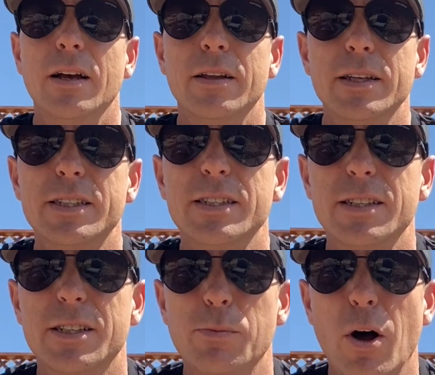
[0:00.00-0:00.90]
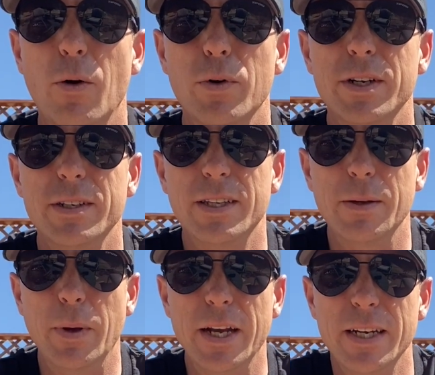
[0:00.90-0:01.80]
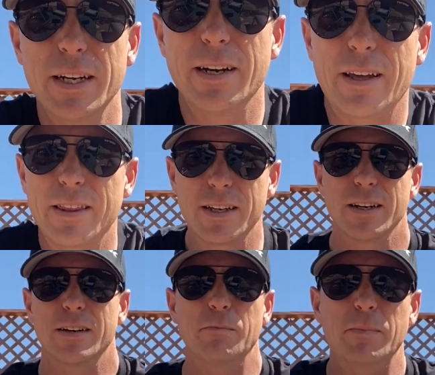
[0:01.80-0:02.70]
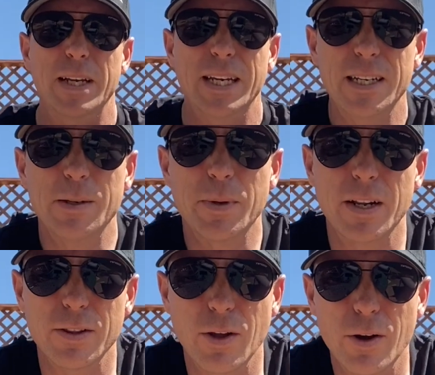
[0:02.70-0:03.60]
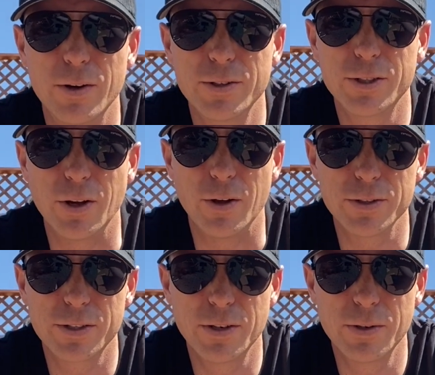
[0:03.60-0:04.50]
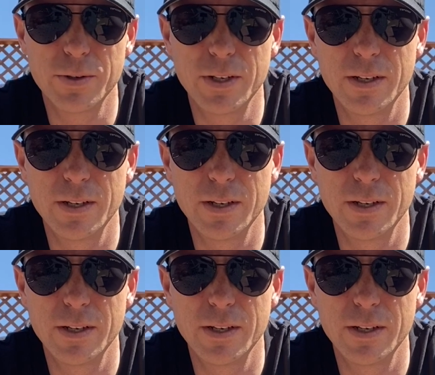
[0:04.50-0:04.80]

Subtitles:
this is the small one. They make it in, I think, a medium and a large also.